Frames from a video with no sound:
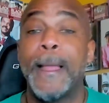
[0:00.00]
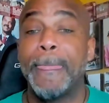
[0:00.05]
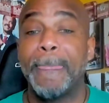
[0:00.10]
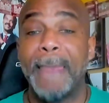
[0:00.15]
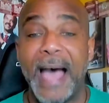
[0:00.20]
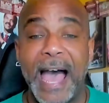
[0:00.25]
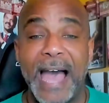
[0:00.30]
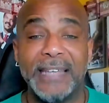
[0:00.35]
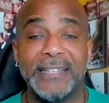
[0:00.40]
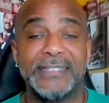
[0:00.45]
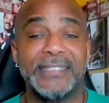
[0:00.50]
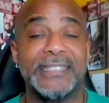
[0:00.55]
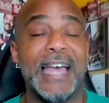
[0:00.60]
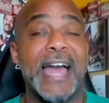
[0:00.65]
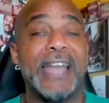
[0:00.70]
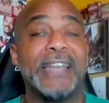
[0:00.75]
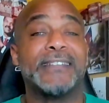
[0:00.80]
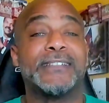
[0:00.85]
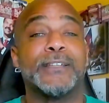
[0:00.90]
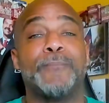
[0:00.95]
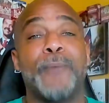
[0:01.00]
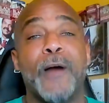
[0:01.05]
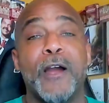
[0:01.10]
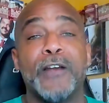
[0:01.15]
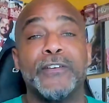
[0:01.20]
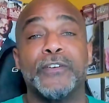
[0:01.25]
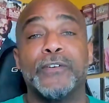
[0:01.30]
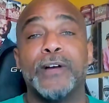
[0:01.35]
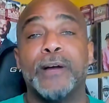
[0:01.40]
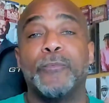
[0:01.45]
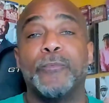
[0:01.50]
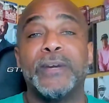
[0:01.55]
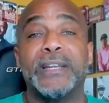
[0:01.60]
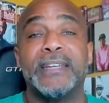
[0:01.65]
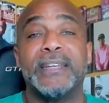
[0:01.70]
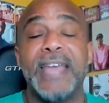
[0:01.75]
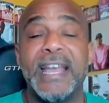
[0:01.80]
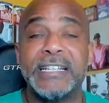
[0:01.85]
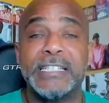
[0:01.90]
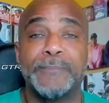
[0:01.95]
I decided to partner up with an
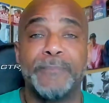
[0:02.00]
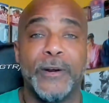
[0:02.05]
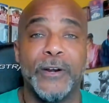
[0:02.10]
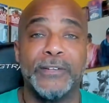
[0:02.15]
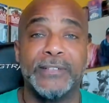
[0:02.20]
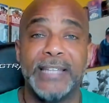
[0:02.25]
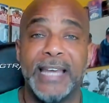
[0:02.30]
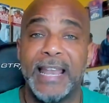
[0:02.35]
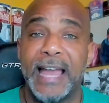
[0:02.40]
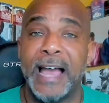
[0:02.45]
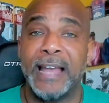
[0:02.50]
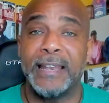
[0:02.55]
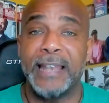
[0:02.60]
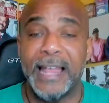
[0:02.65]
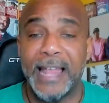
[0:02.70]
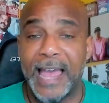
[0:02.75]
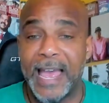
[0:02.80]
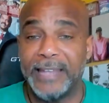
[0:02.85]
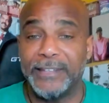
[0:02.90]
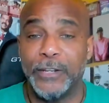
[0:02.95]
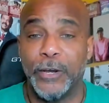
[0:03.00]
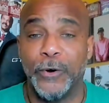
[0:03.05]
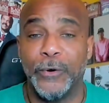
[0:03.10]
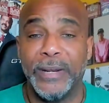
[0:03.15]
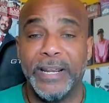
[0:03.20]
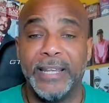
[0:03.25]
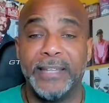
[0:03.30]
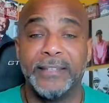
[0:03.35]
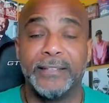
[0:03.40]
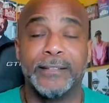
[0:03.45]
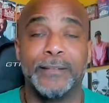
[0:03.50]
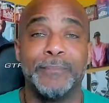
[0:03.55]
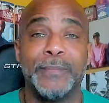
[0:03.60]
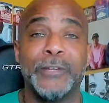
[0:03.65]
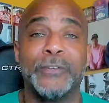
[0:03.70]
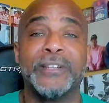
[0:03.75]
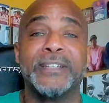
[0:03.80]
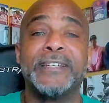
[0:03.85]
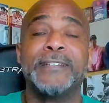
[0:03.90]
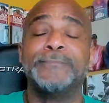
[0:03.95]
expert that I know in the
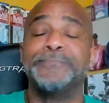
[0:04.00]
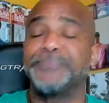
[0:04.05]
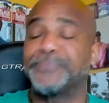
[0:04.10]
community